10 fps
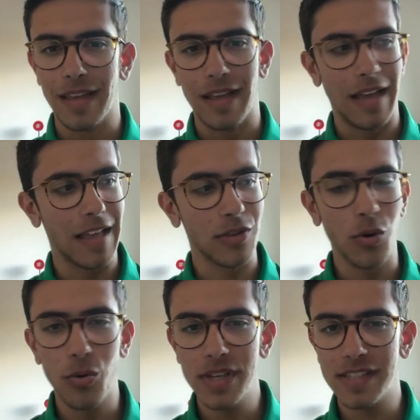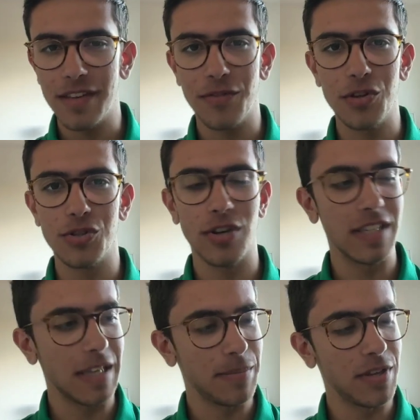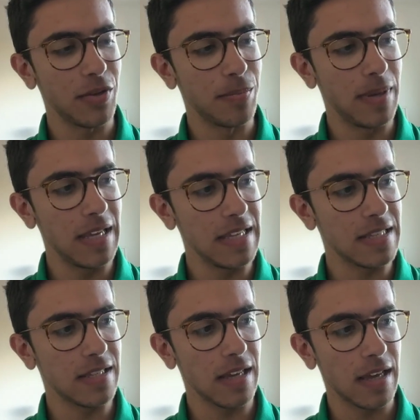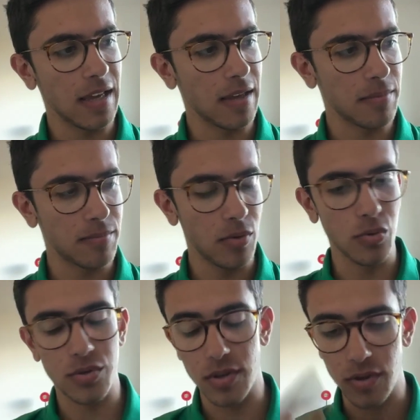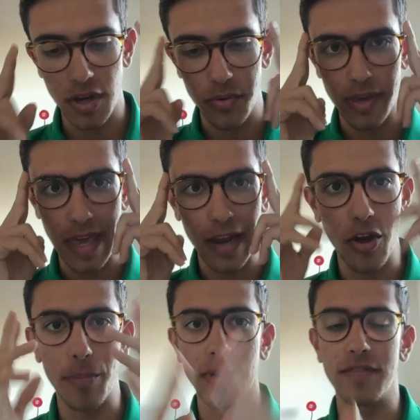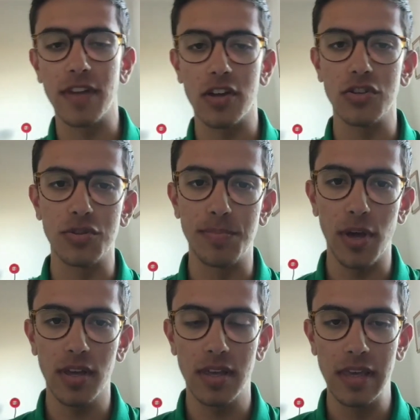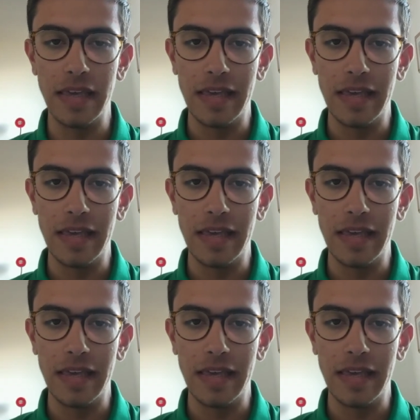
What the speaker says: And always, if you enjoy this episode, please also, get a copy of Nigel's book,